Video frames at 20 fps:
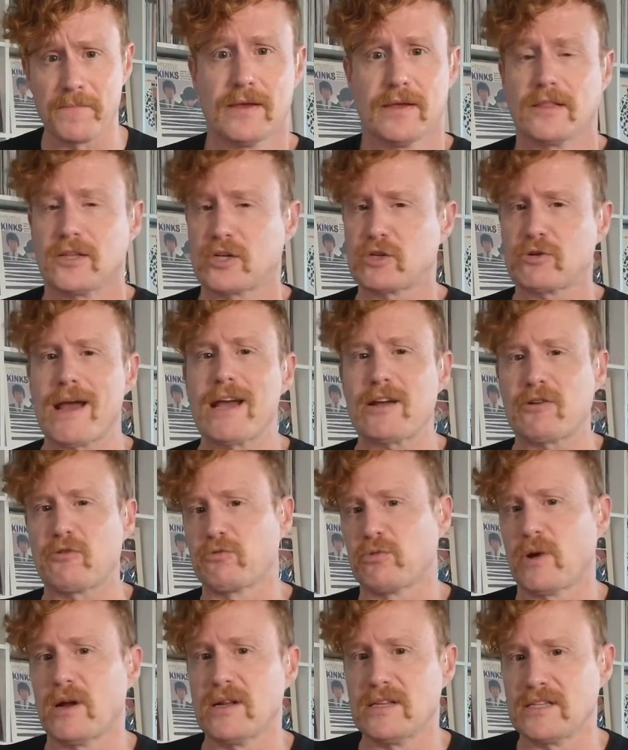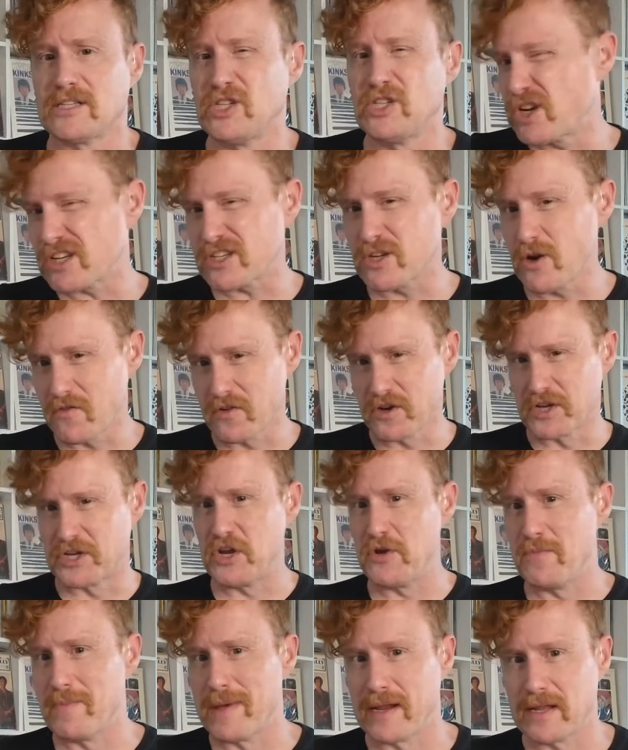The track runs just over 2
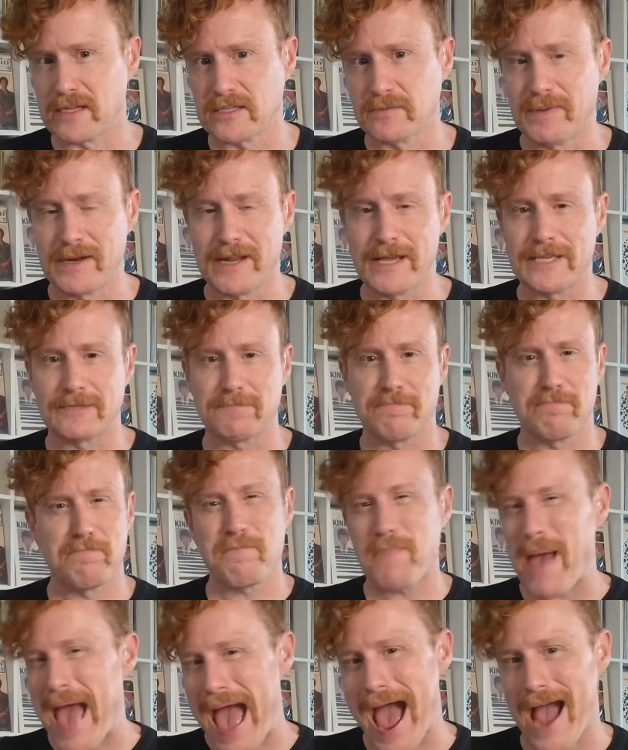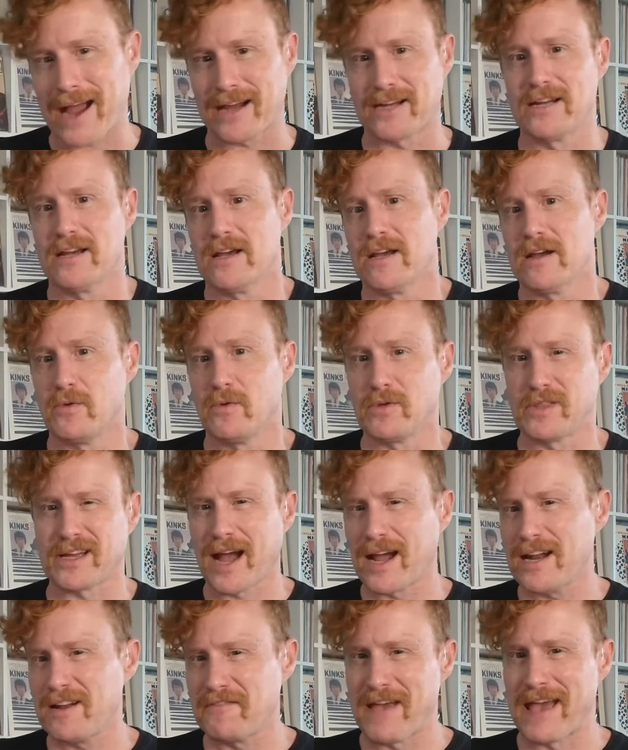minutes, but it's packed with a
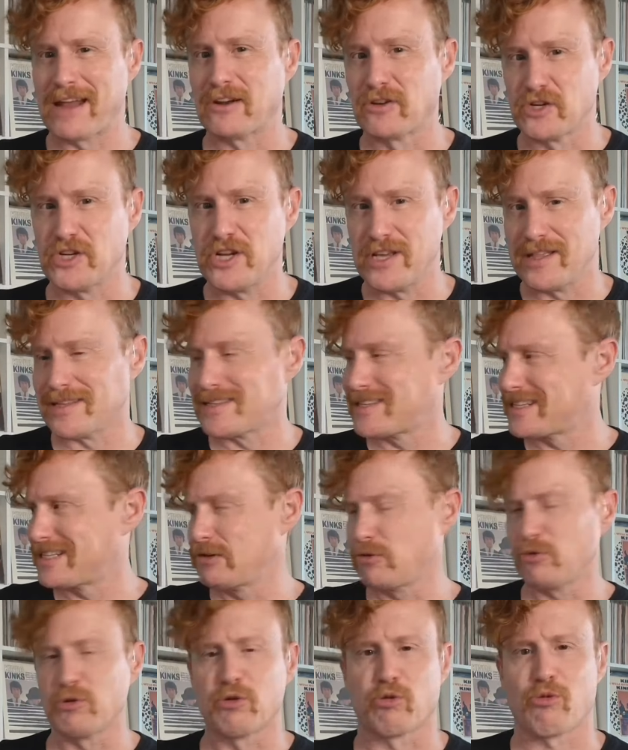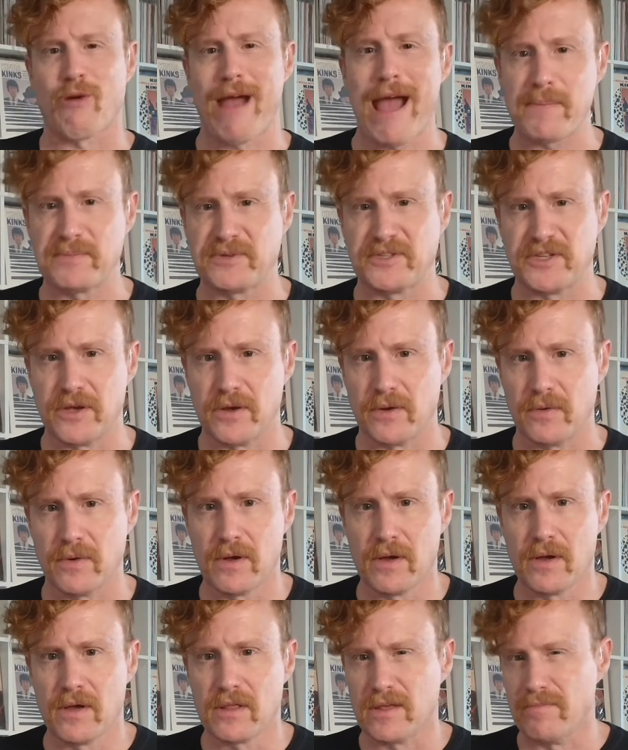kind of energy that still grabs you
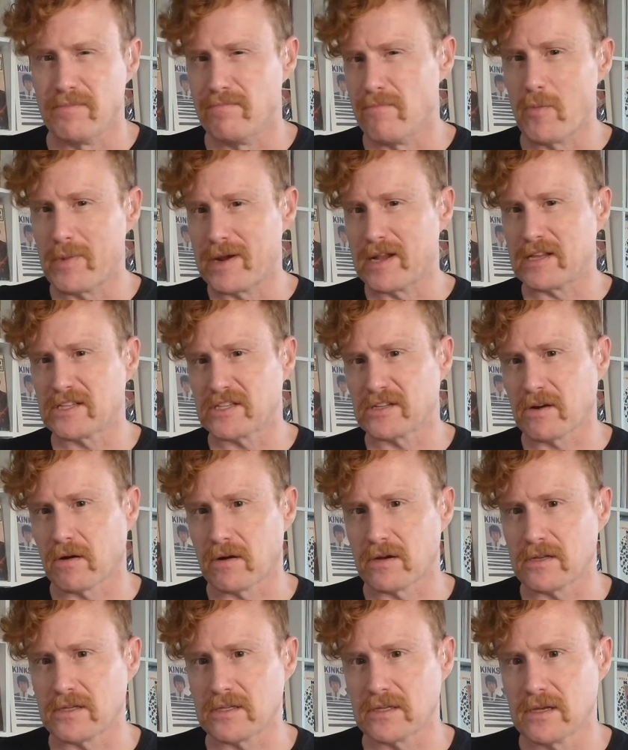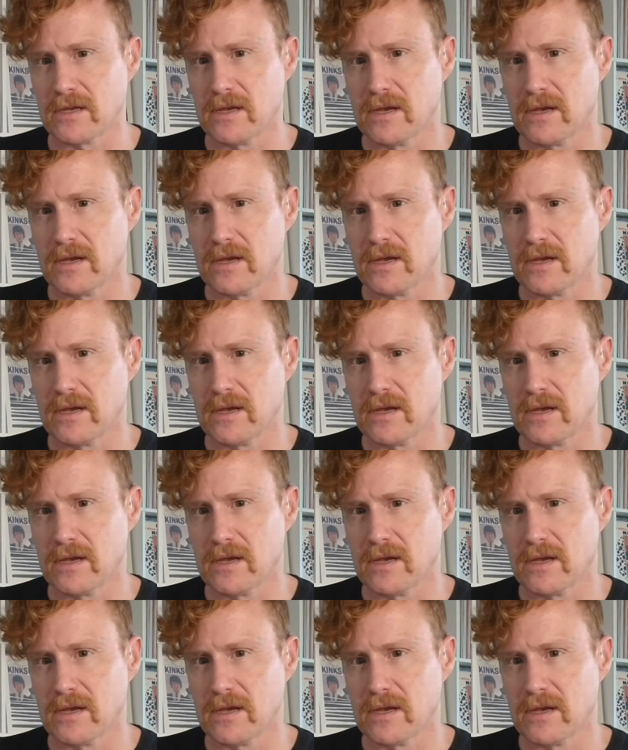the moment it starts,